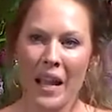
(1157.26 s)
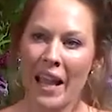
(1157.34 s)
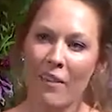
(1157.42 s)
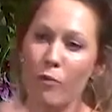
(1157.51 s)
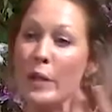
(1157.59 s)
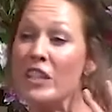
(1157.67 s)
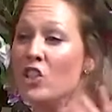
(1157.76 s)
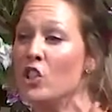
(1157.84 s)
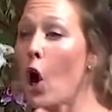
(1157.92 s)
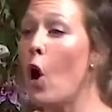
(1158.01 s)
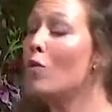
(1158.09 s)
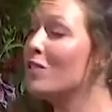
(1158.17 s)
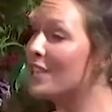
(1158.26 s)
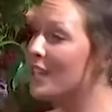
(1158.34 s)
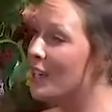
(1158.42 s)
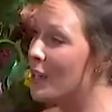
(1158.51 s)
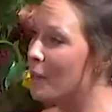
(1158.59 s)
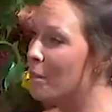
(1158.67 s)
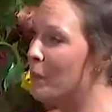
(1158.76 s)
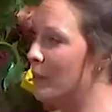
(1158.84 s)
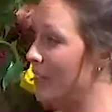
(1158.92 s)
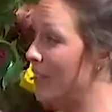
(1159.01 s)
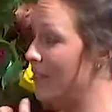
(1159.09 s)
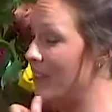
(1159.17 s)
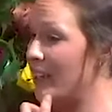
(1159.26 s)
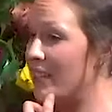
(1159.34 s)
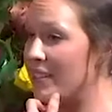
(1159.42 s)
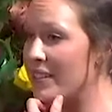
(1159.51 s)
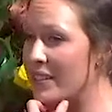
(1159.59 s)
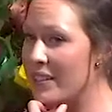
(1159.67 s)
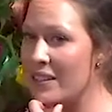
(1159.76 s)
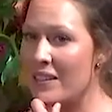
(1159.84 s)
If we don't believe this,